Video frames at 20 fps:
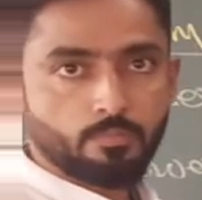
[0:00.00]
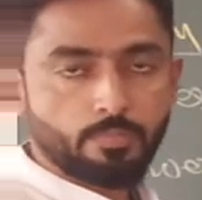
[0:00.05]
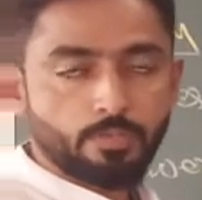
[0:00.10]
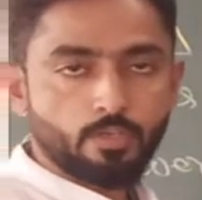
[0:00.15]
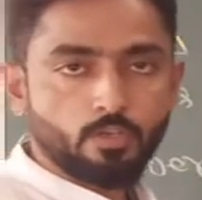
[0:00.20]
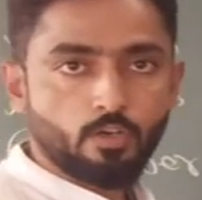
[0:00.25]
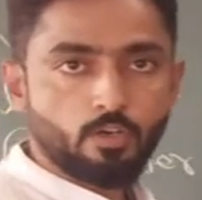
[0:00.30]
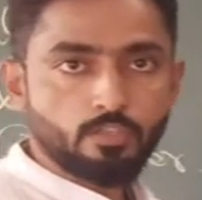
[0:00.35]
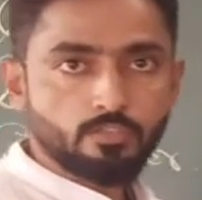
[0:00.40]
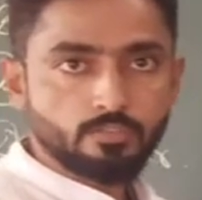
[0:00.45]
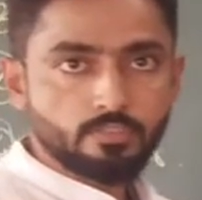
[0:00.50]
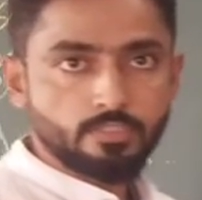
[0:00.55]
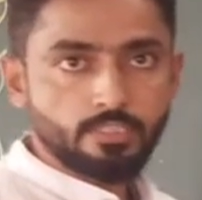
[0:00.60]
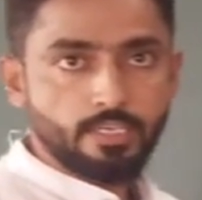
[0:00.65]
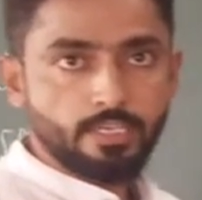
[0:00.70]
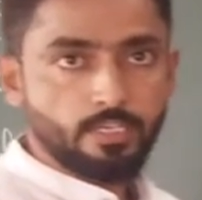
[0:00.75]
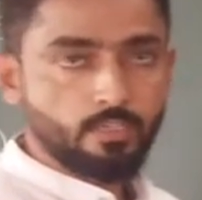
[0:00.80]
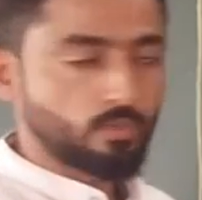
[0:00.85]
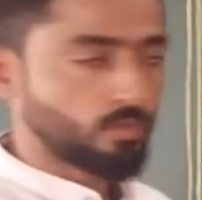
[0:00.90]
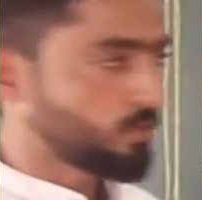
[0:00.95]
because
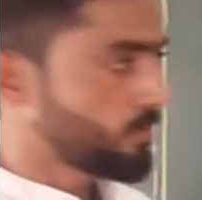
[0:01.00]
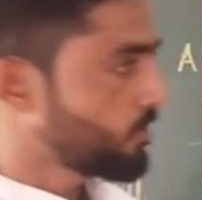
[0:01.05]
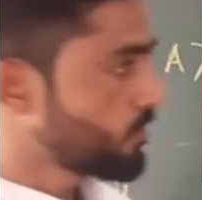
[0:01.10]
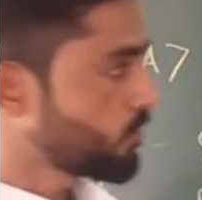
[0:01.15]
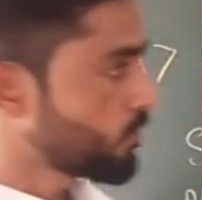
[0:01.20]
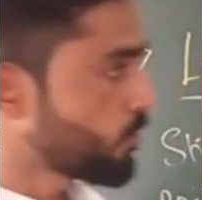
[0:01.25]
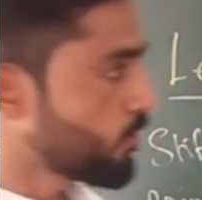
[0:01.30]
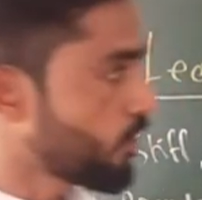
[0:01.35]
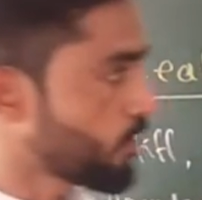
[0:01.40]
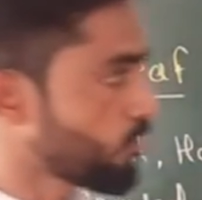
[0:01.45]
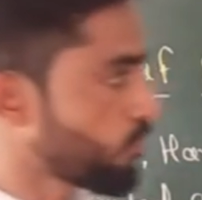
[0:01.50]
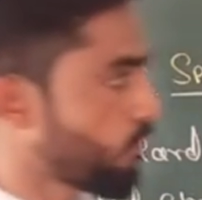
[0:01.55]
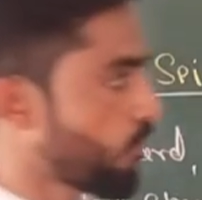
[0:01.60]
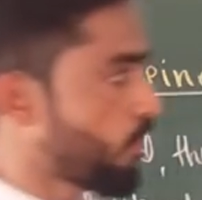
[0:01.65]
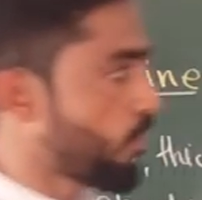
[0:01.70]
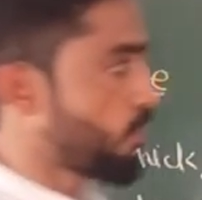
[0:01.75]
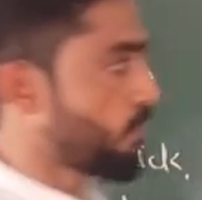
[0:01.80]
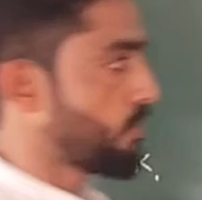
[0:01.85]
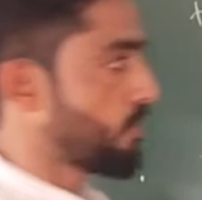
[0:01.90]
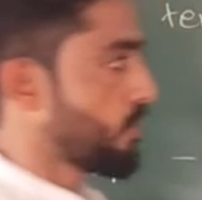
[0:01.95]
they do not
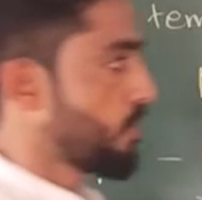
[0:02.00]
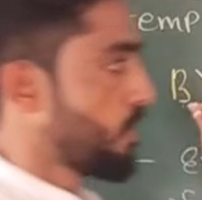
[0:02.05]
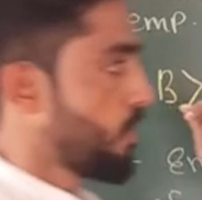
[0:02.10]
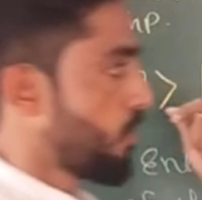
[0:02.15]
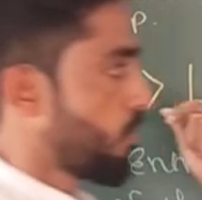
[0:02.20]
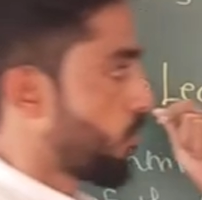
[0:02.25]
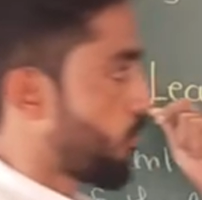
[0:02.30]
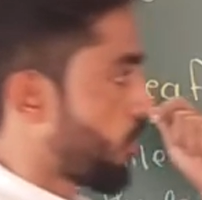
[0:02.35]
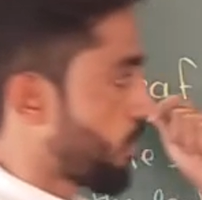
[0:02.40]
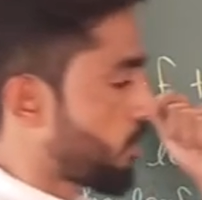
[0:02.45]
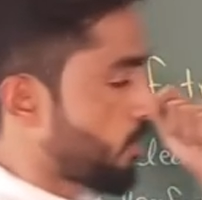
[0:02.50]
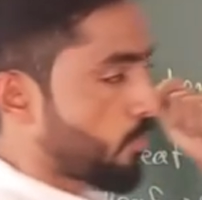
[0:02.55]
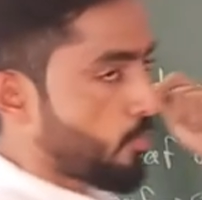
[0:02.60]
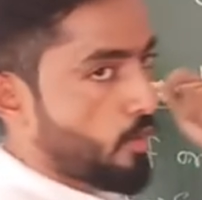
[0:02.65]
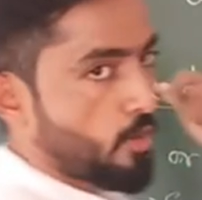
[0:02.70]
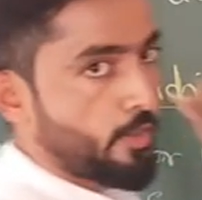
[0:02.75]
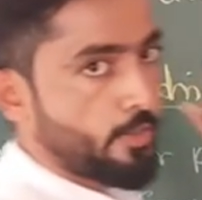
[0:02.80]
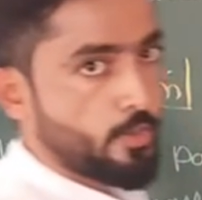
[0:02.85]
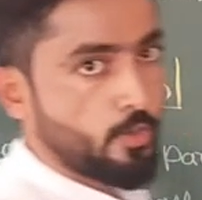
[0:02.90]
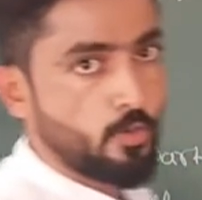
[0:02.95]
want water
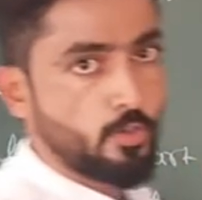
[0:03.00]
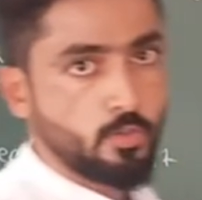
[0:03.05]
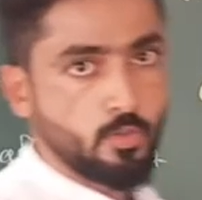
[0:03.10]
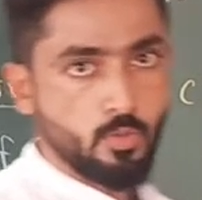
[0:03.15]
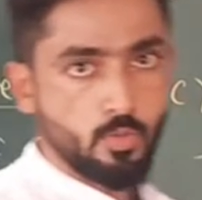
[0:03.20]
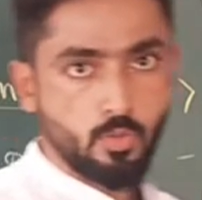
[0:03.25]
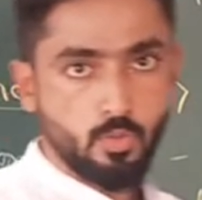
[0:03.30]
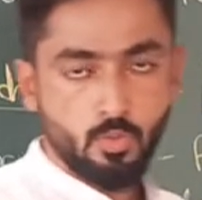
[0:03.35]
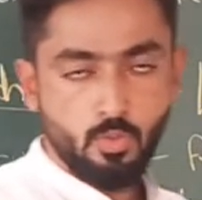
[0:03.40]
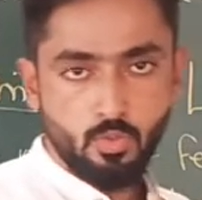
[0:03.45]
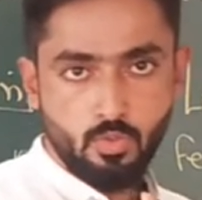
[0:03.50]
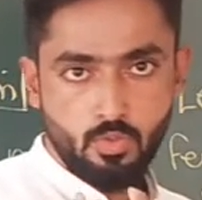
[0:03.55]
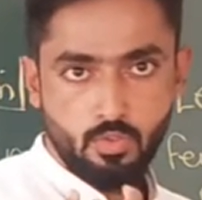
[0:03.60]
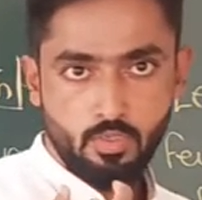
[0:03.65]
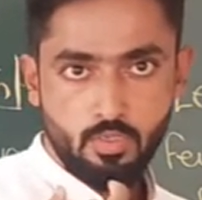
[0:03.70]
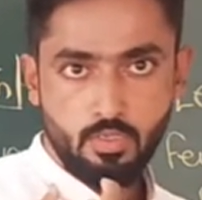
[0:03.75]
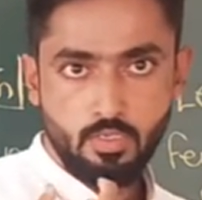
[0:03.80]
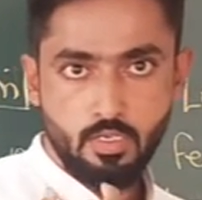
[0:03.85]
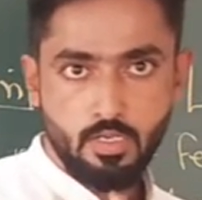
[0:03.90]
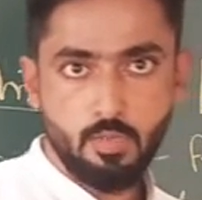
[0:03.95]
molecule to
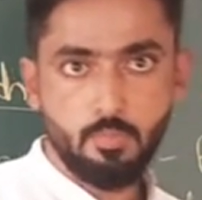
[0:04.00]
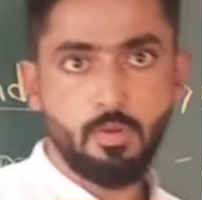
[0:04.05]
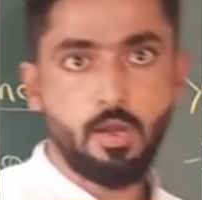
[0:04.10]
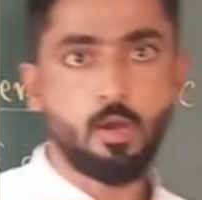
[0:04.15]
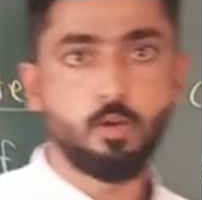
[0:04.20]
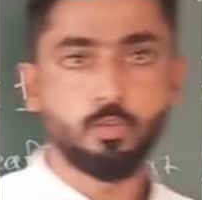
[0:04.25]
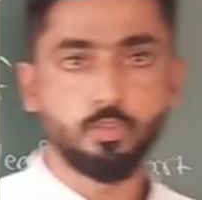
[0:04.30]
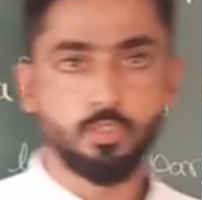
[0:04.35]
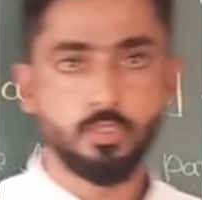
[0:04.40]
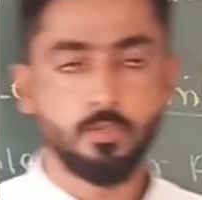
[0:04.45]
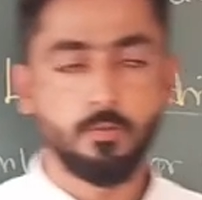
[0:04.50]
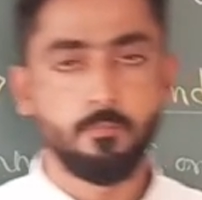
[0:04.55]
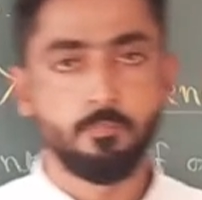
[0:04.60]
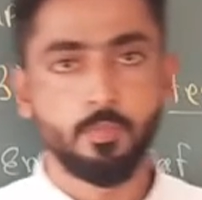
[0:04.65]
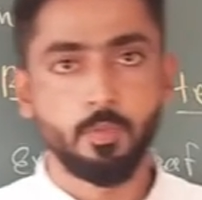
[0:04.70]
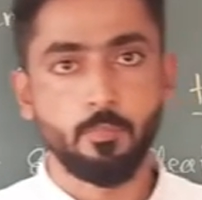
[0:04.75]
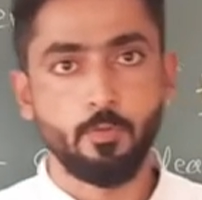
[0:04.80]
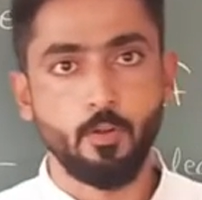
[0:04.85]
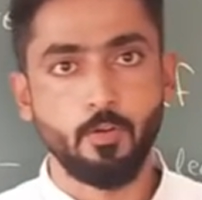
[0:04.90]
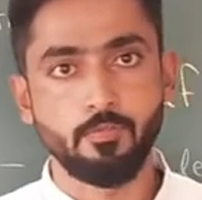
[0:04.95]
come out
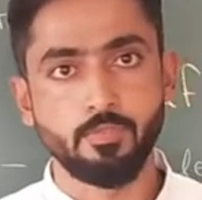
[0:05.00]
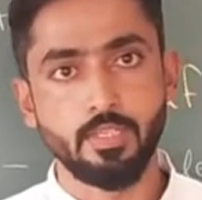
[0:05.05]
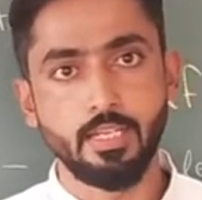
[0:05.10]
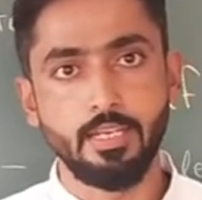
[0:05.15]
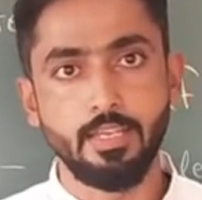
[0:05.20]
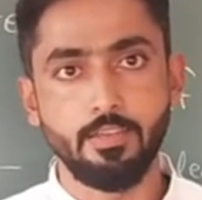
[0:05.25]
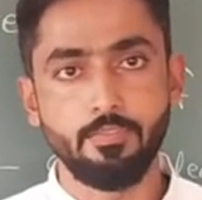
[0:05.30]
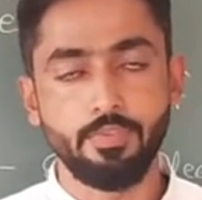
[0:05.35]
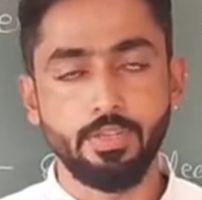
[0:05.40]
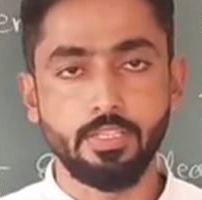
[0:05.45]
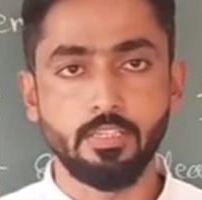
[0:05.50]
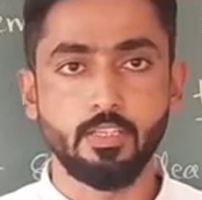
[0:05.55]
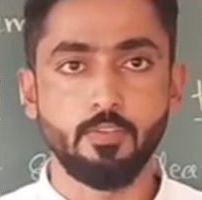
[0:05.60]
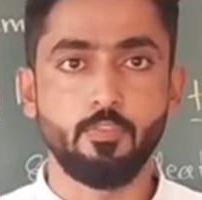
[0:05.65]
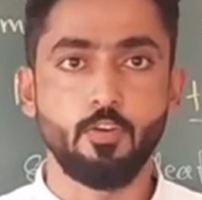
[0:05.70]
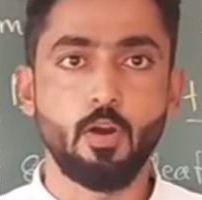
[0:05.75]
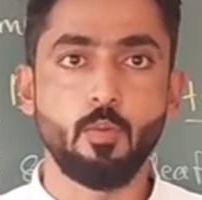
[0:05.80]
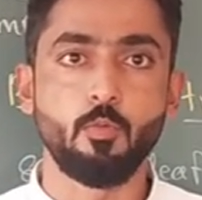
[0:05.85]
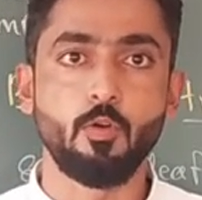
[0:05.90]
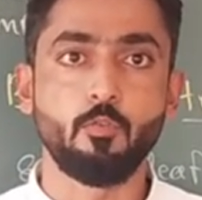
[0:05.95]
from the leaf in the
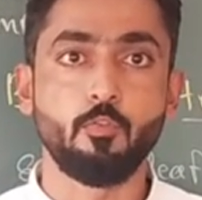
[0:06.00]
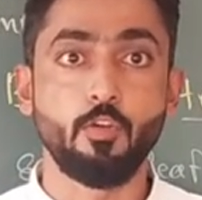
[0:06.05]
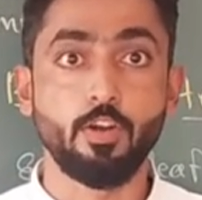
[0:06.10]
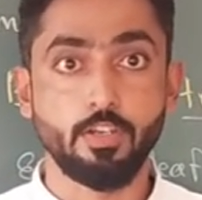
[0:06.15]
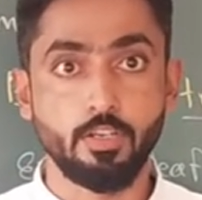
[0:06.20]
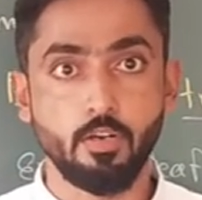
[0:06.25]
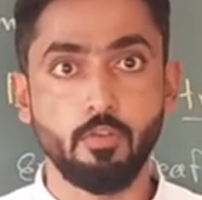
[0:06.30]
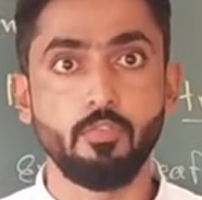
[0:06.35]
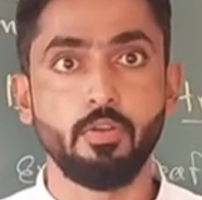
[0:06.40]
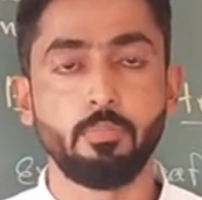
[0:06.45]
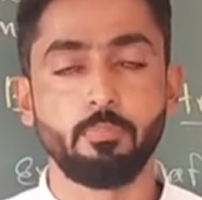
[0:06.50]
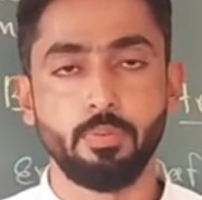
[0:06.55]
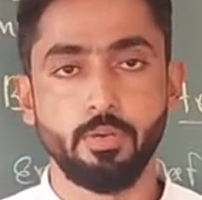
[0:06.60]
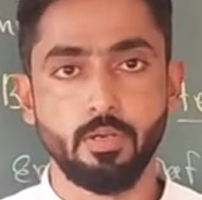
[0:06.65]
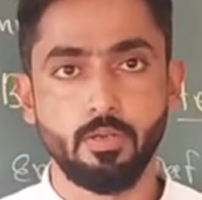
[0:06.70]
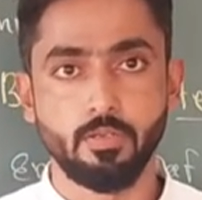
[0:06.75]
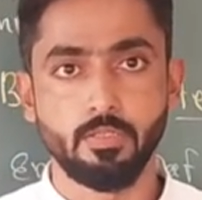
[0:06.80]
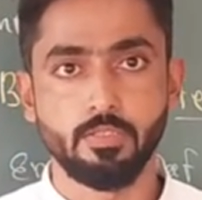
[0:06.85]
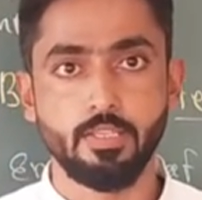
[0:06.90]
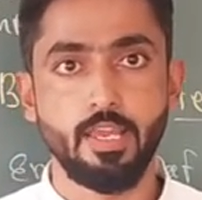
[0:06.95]
form of water
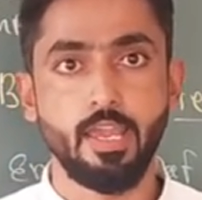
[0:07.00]
vapor.